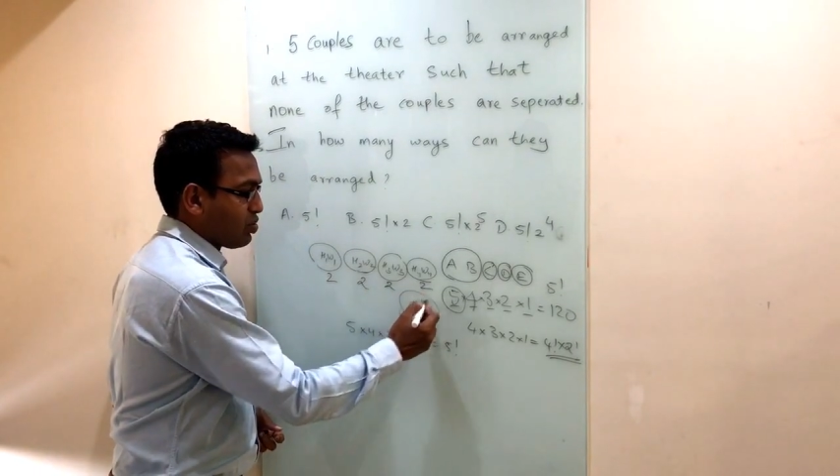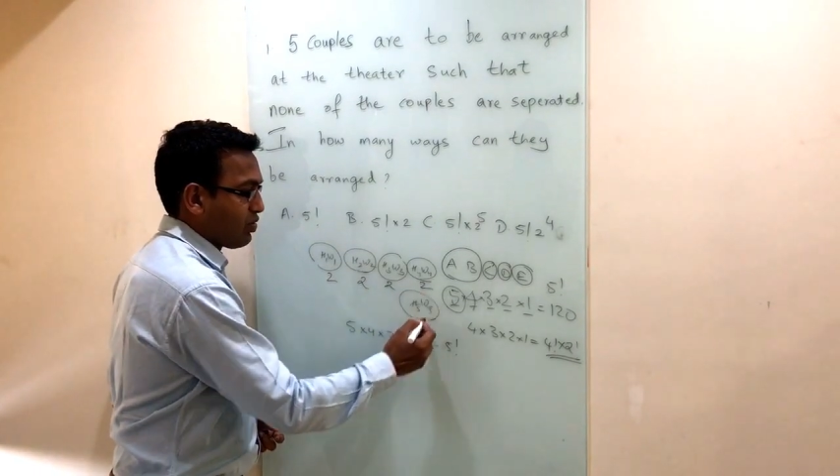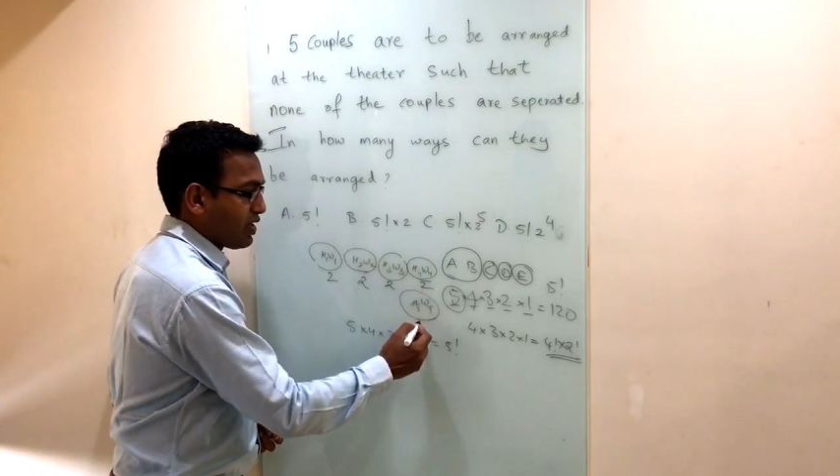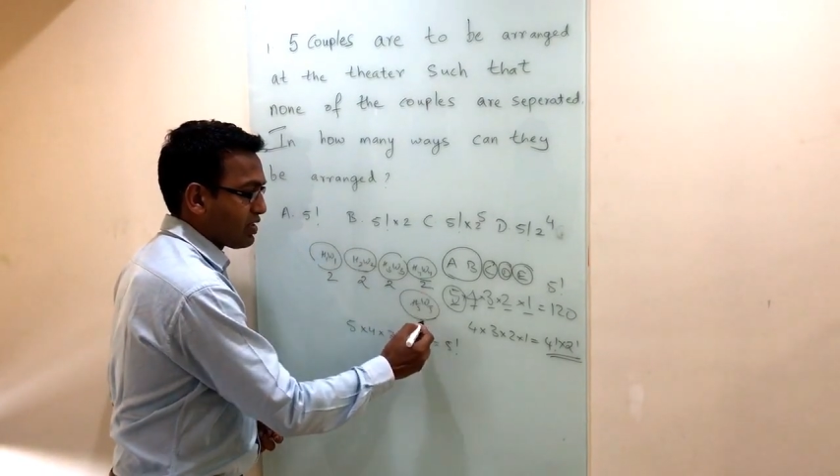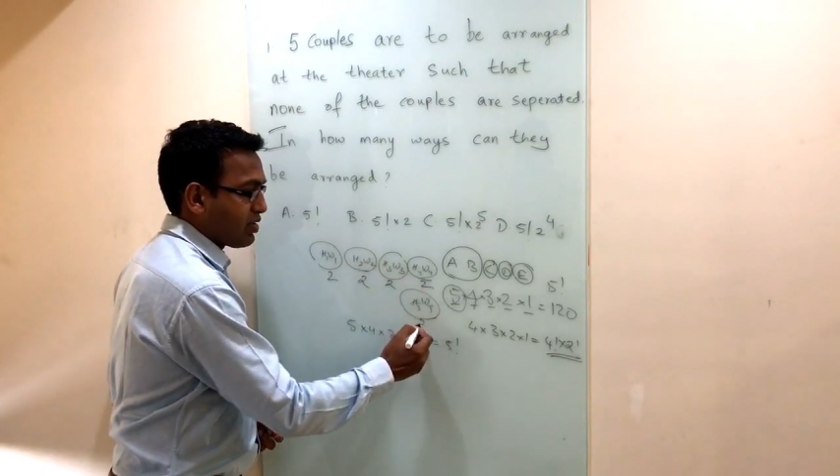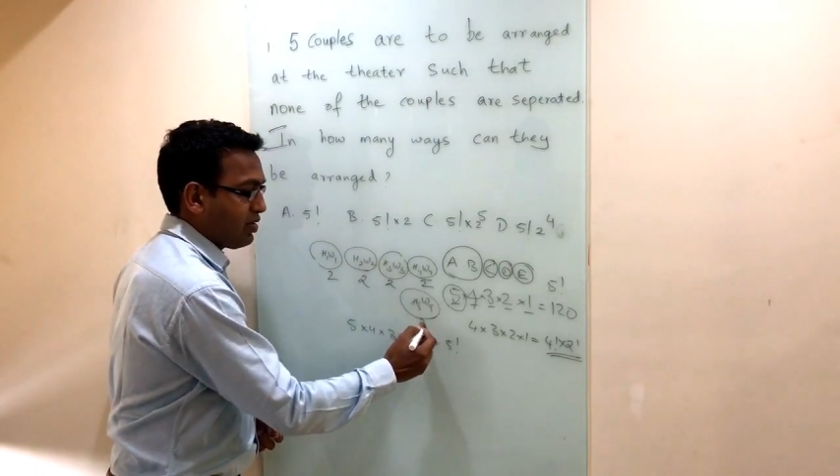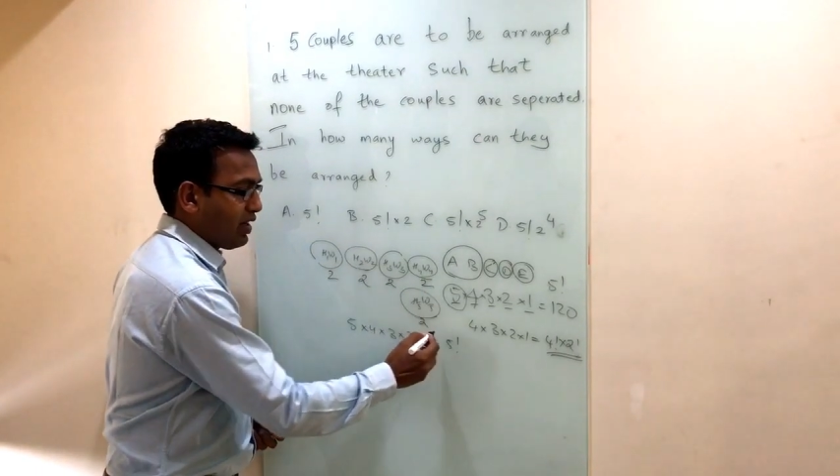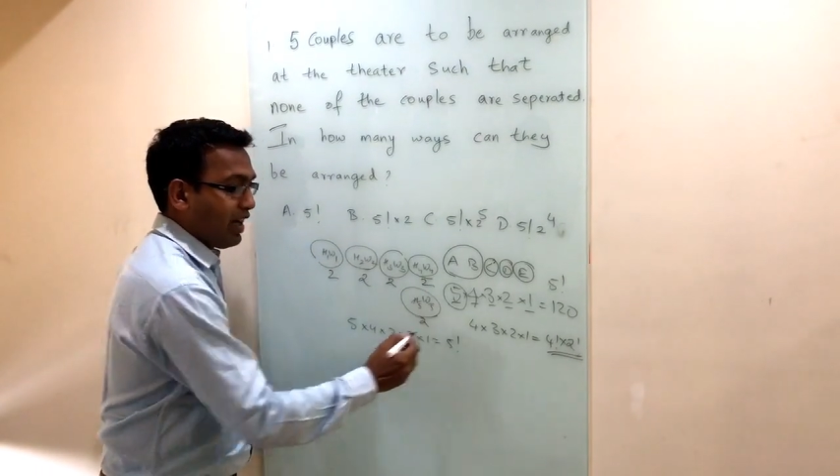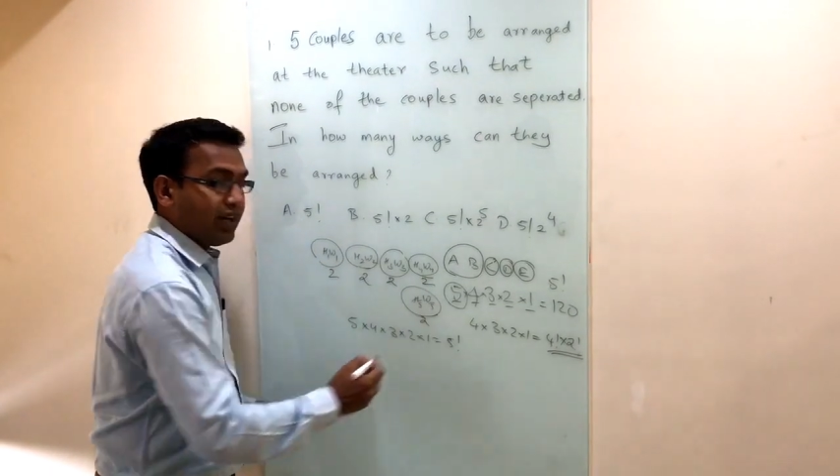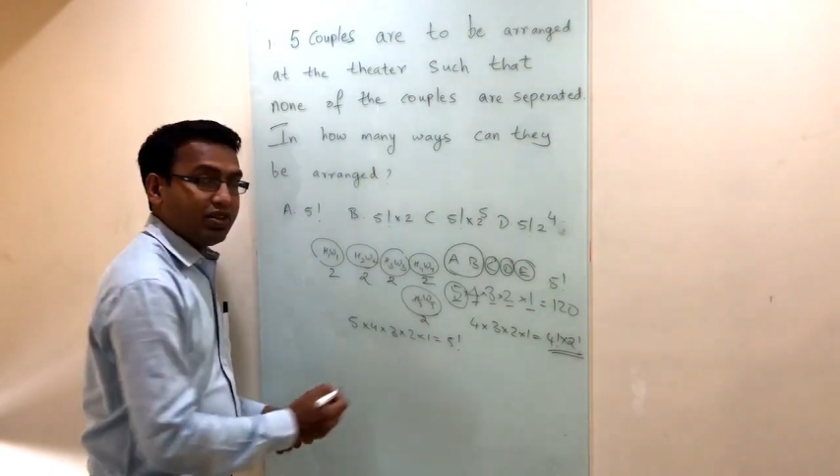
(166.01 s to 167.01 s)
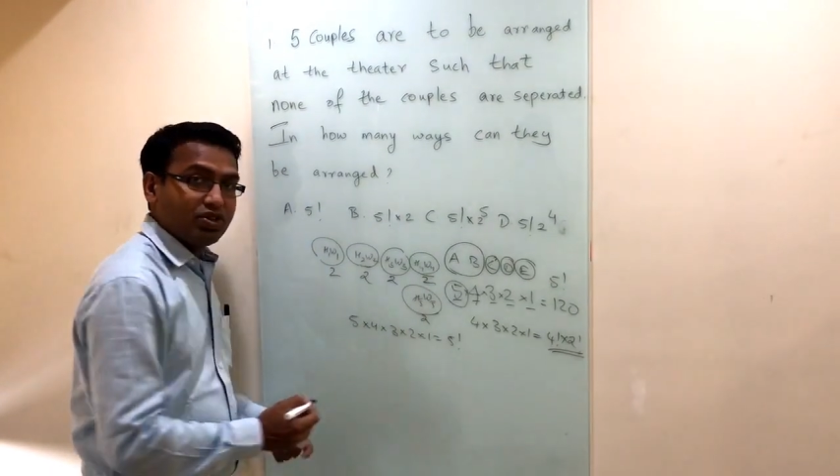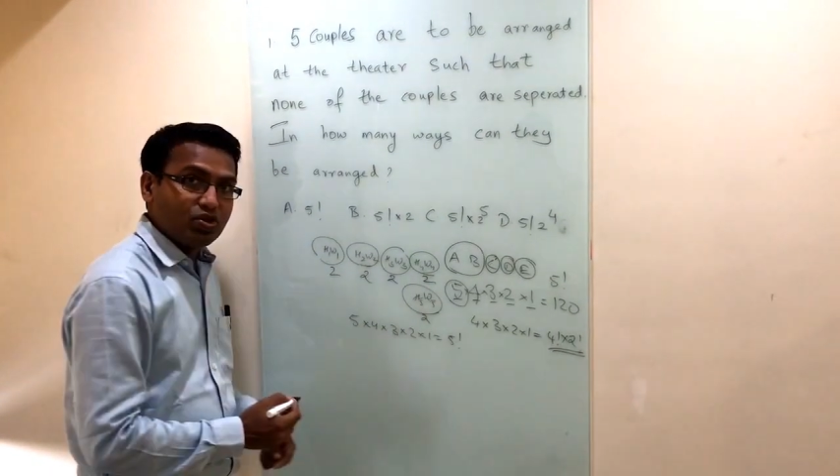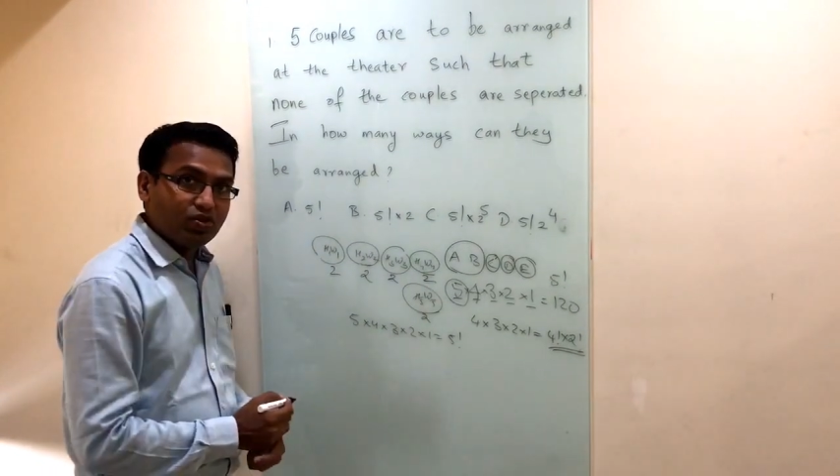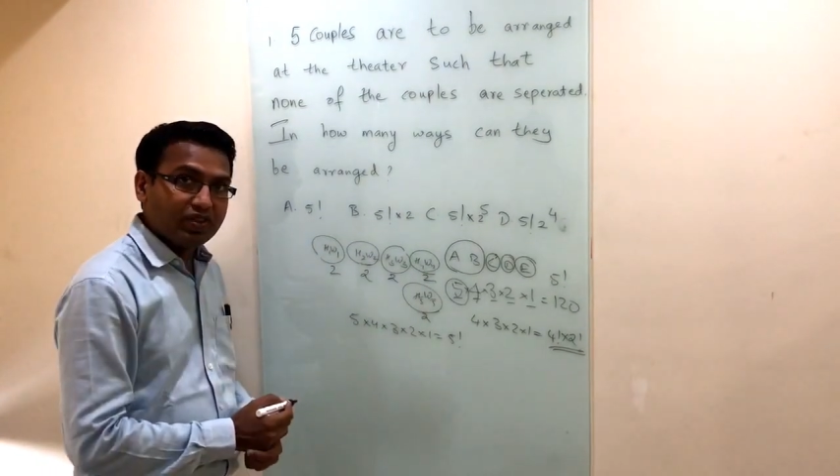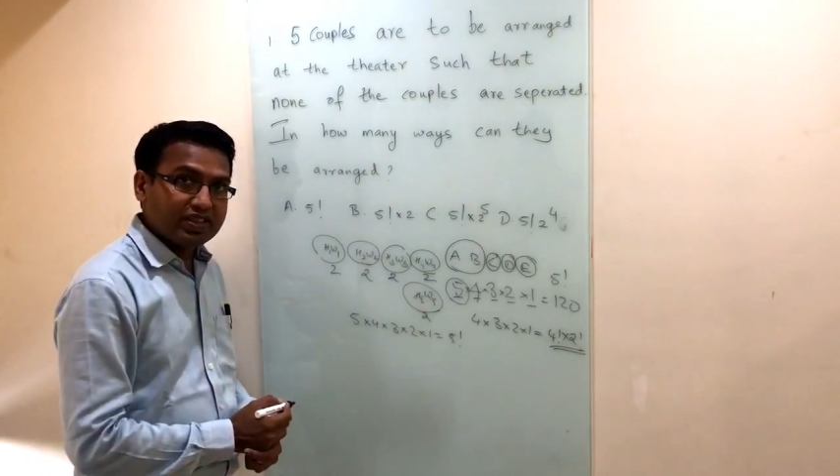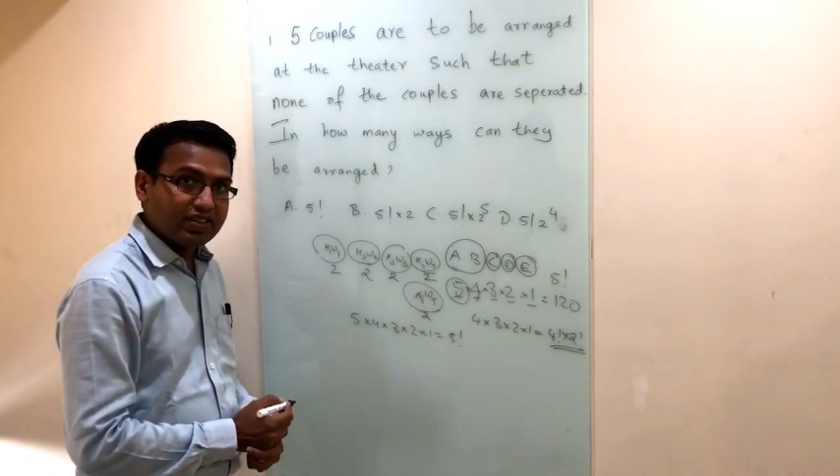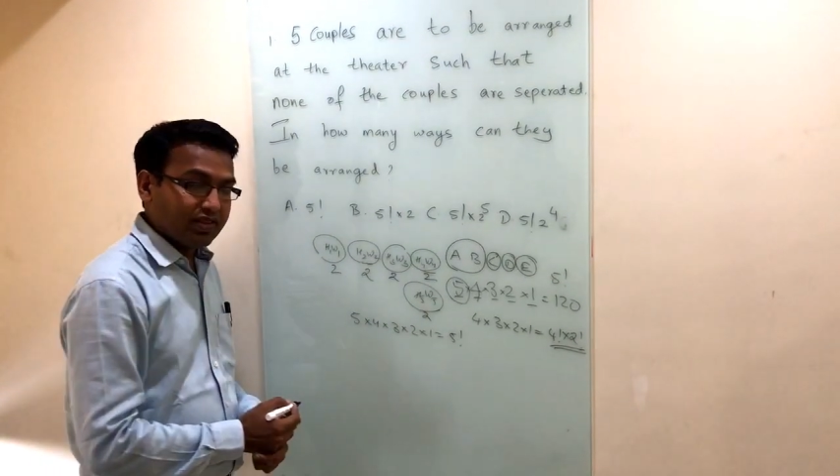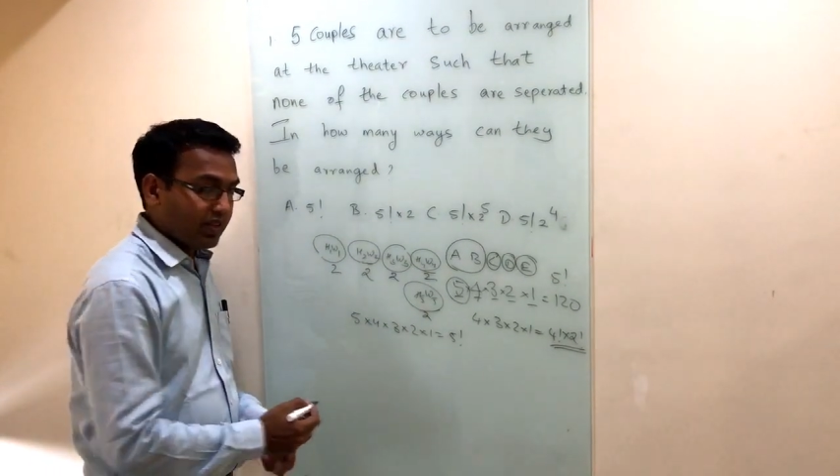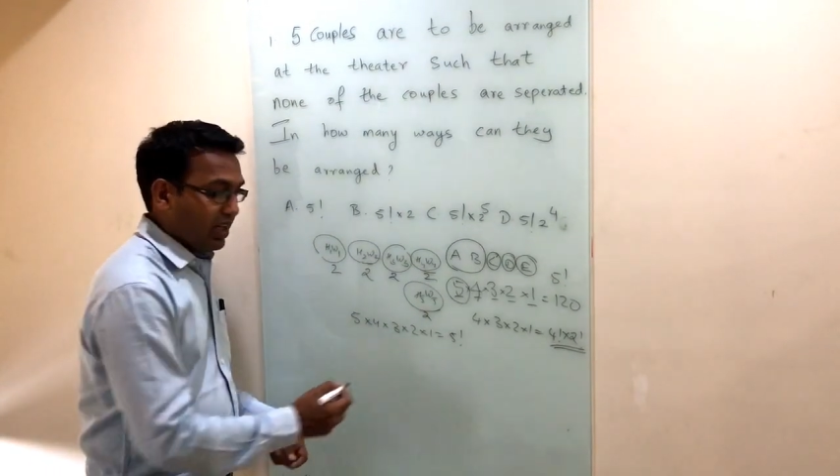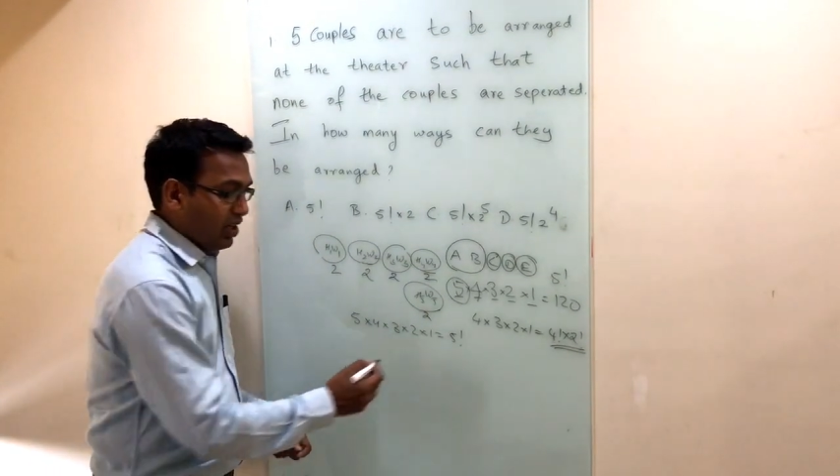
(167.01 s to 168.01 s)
2 ways here and 2 ways here.